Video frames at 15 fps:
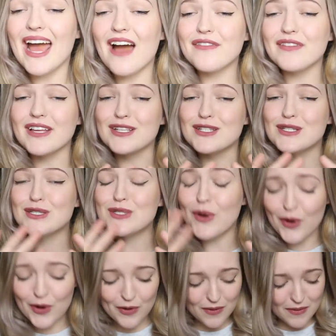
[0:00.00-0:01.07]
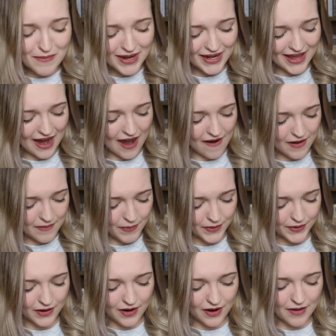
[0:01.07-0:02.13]
have like so many Harry
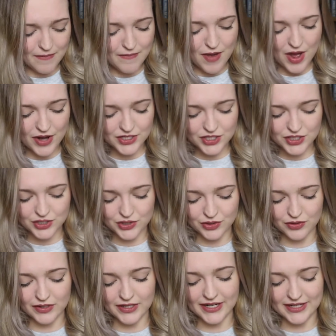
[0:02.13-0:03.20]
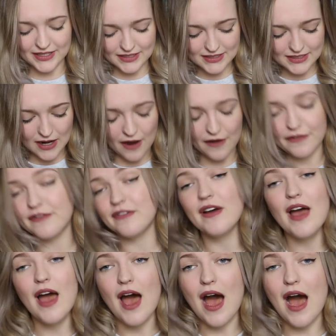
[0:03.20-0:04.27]
Potter merch, jewelry stuff
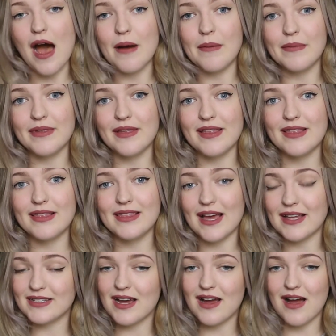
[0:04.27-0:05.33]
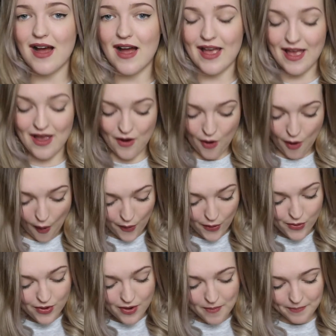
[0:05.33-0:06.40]
that I
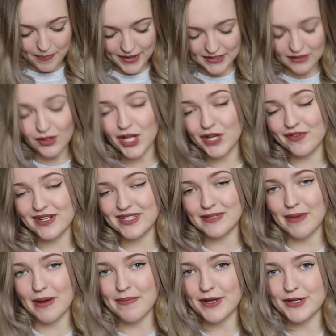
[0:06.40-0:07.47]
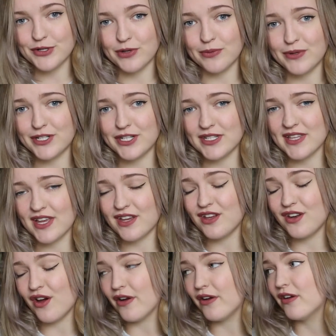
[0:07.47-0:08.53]
own, but a lot of it is in my bedroom, which is like,
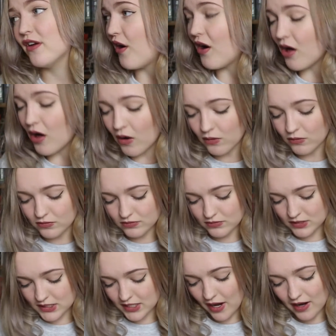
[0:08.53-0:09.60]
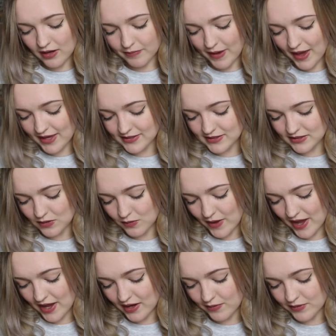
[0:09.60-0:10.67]
you know, a whole 10 paces
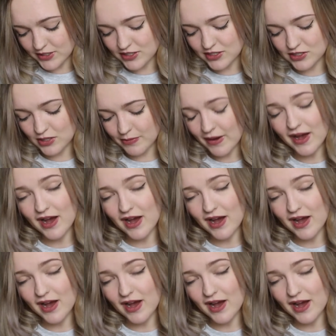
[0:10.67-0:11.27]
away, which is super